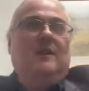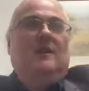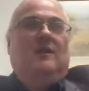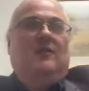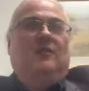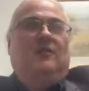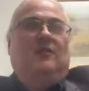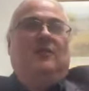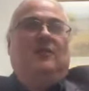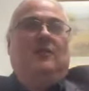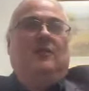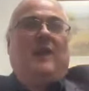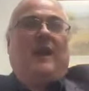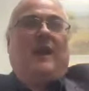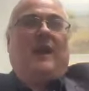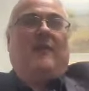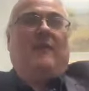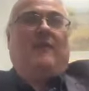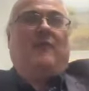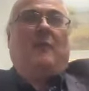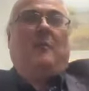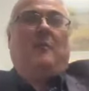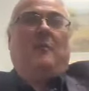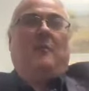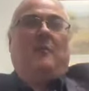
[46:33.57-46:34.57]
And so
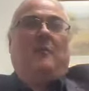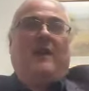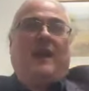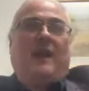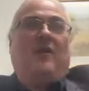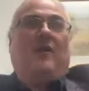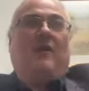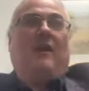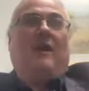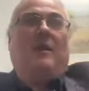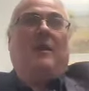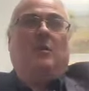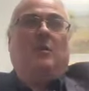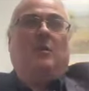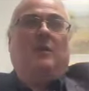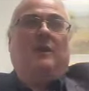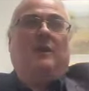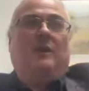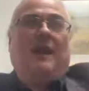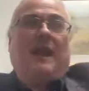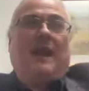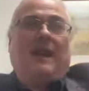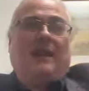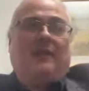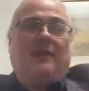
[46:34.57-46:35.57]
that from there, I will
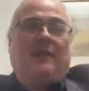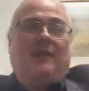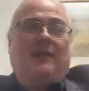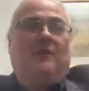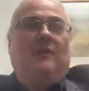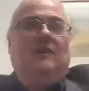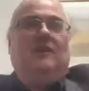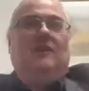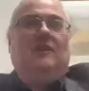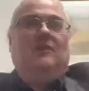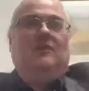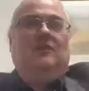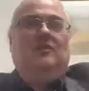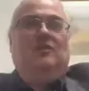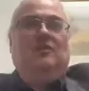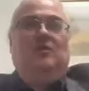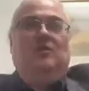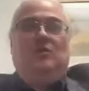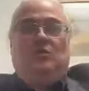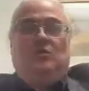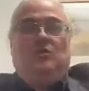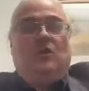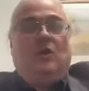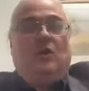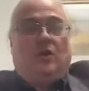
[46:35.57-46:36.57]
get
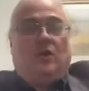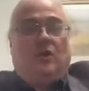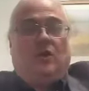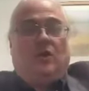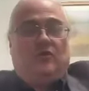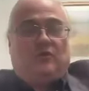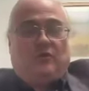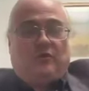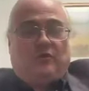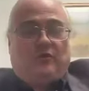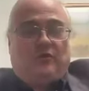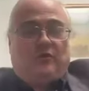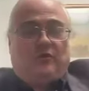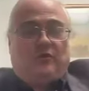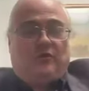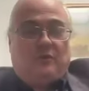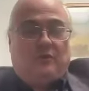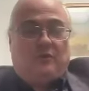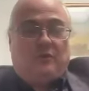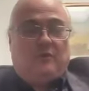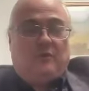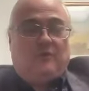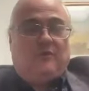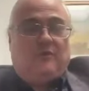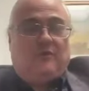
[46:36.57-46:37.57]
new doctoral
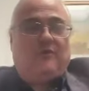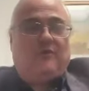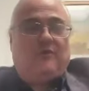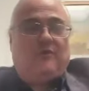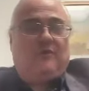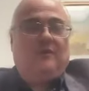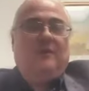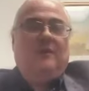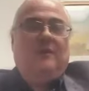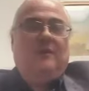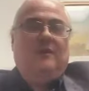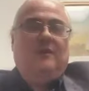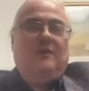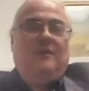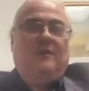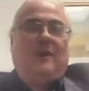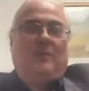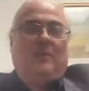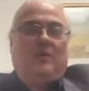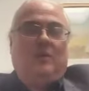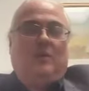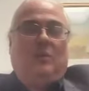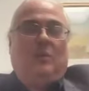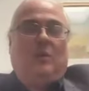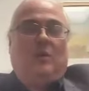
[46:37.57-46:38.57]
students
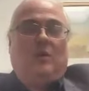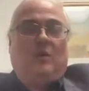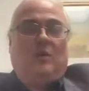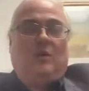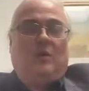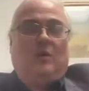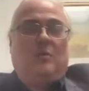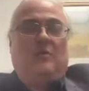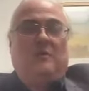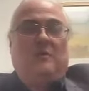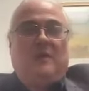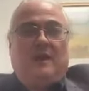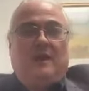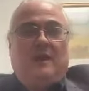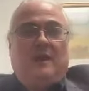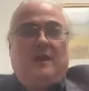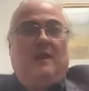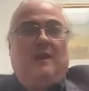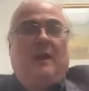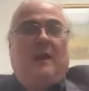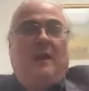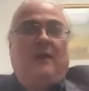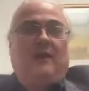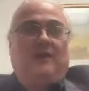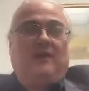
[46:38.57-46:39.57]
that will work with
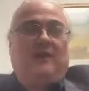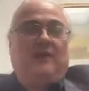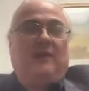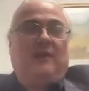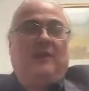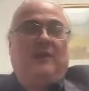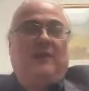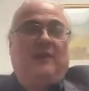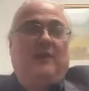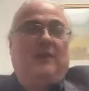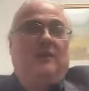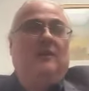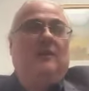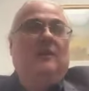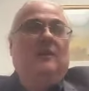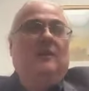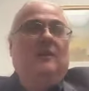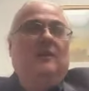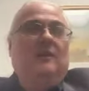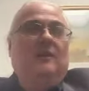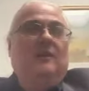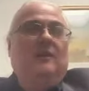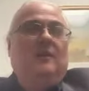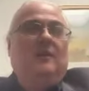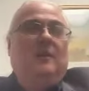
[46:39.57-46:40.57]
me as their
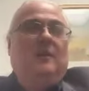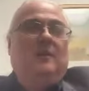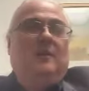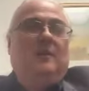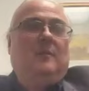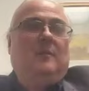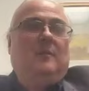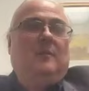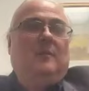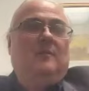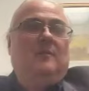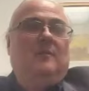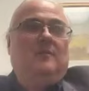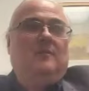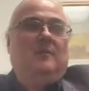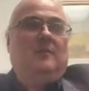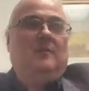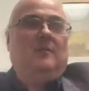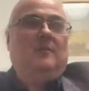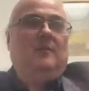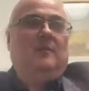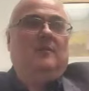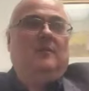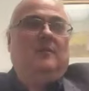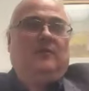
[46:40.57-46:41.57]
um,
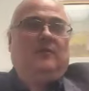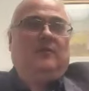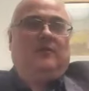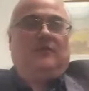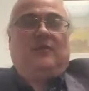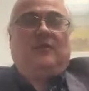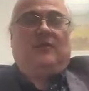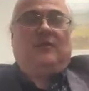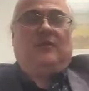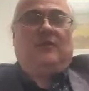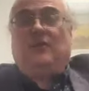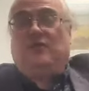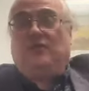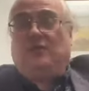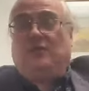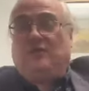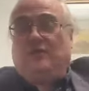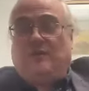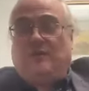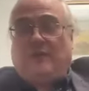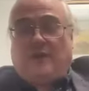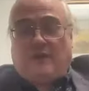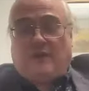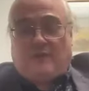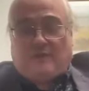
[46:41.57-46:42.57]
dissertation
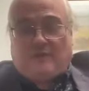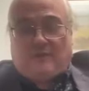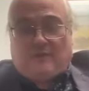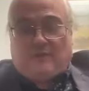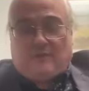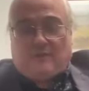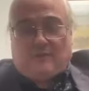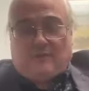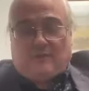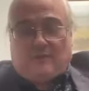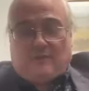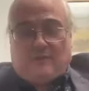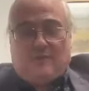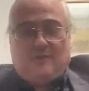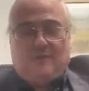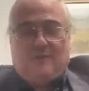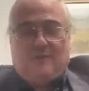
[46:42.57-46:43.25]
advisor.